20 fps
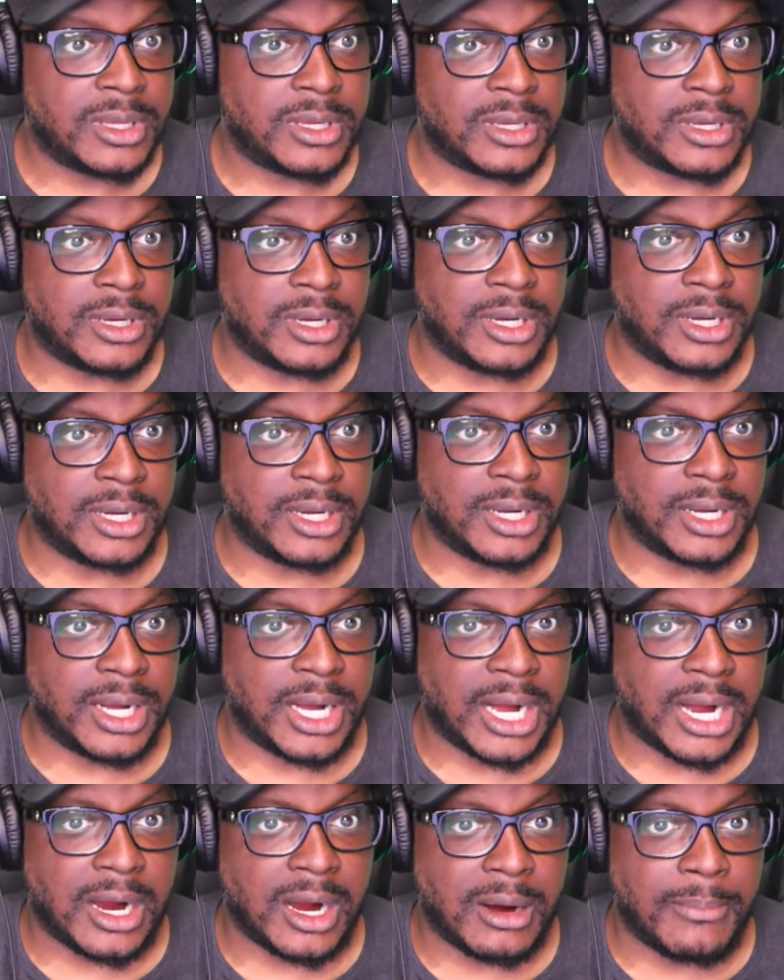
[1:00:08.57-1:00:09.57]

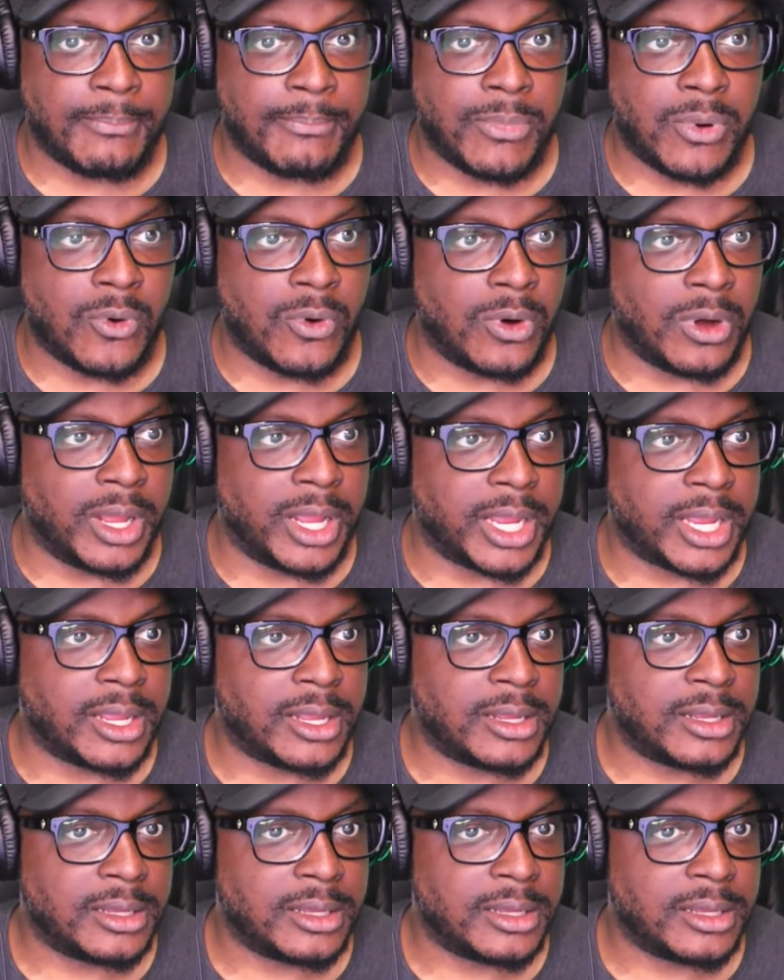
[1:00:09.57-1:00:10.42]
our boy